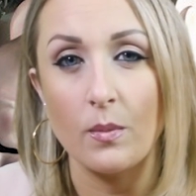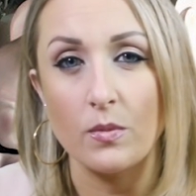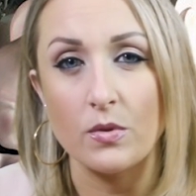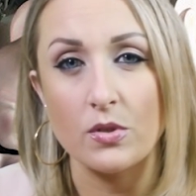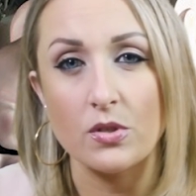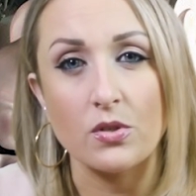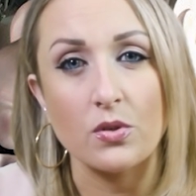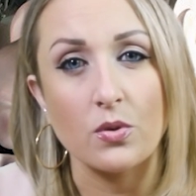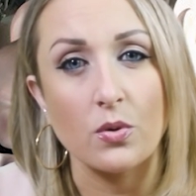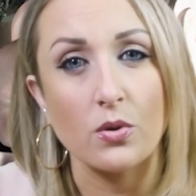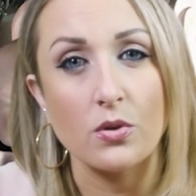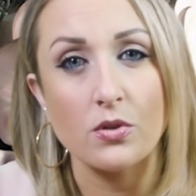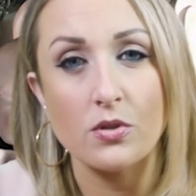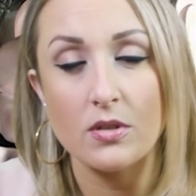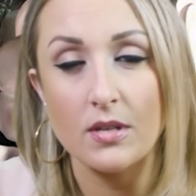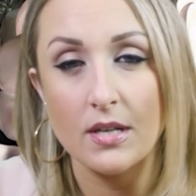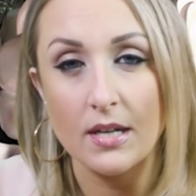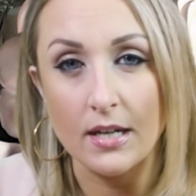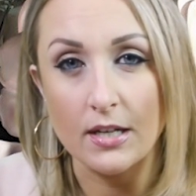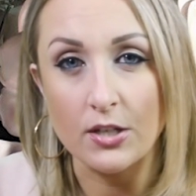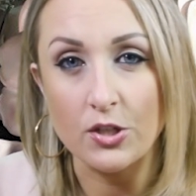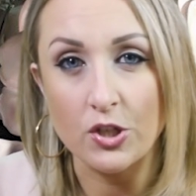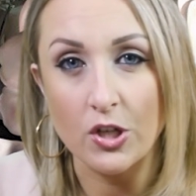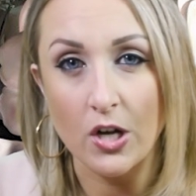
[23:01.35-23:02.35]
stores that
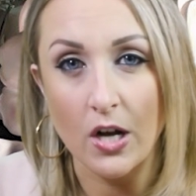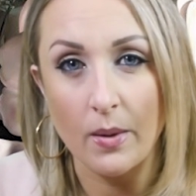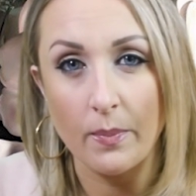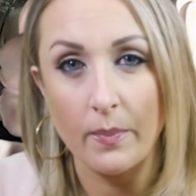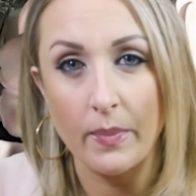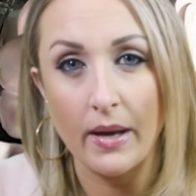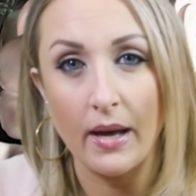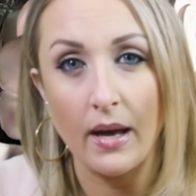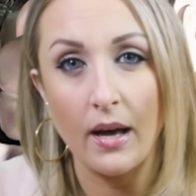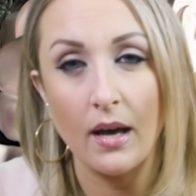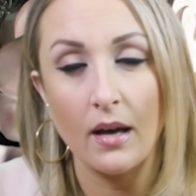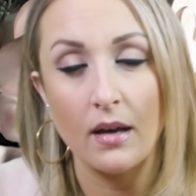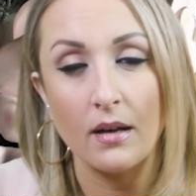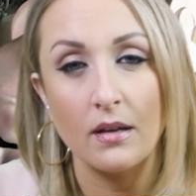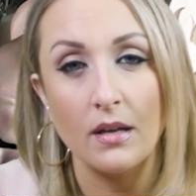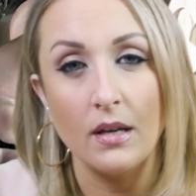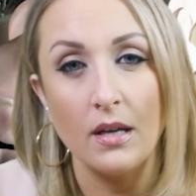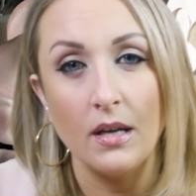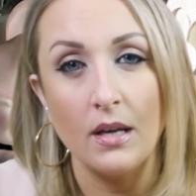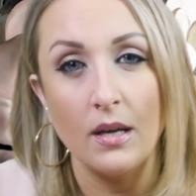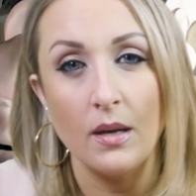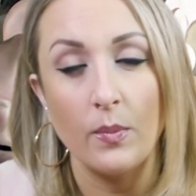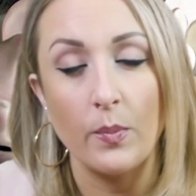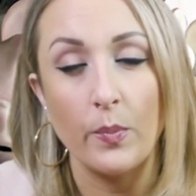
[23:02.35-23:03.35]
I shop at,
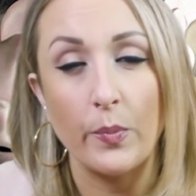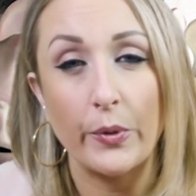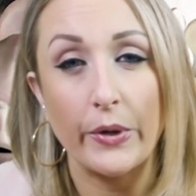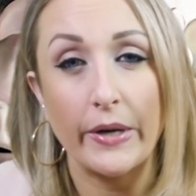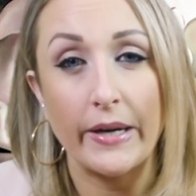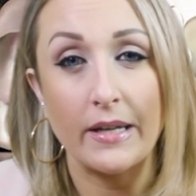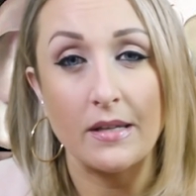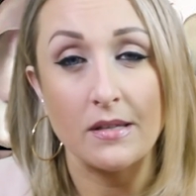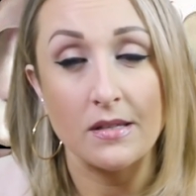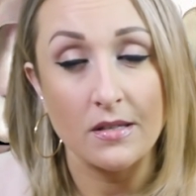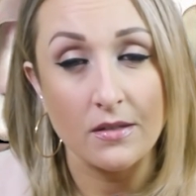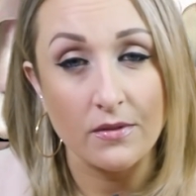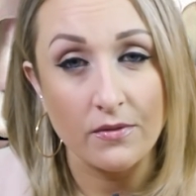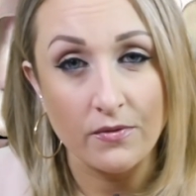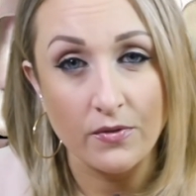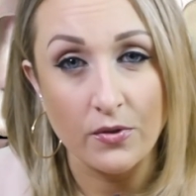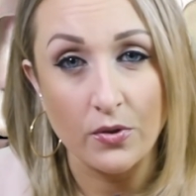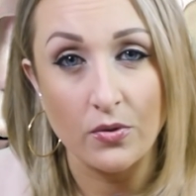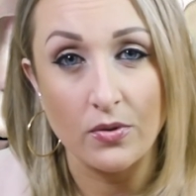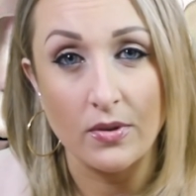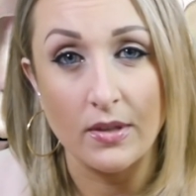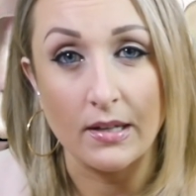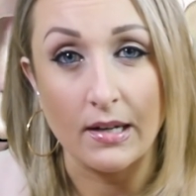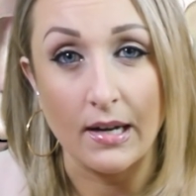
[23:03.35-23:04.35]
brands of
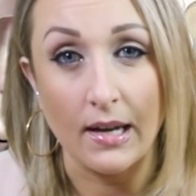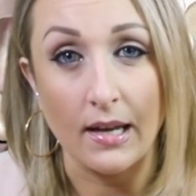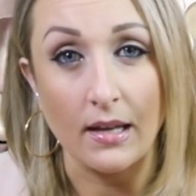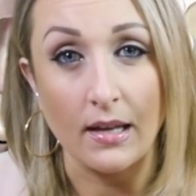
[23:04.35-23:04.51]
food that